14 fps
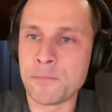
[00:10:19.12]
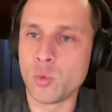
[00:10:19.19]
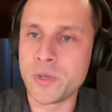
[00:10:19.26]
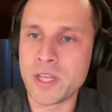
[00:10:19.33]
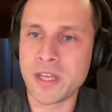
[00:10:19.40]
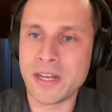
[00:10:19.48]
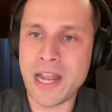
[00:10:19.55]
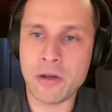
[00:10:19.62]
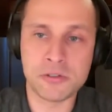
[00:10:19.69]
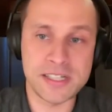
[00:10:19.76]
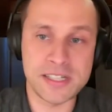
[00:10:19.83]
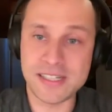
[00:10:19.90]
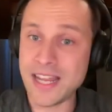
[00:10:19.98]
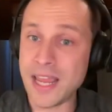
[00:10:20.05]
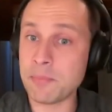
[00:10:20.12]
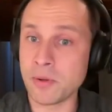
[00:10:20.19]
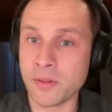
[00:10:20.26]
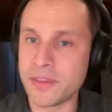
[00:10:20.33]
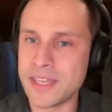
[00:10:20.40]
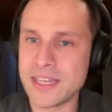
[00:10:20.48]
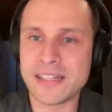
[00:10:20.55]
we could now just
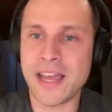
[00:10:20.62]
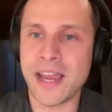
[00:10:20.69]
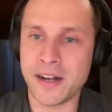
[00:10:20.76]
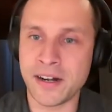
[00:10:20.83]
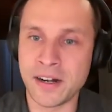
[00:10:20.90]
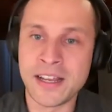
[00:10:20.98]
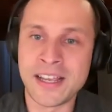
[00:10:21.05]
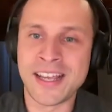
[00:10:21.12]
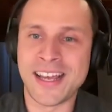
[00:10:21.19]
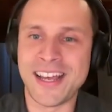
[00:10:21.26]
sample the entire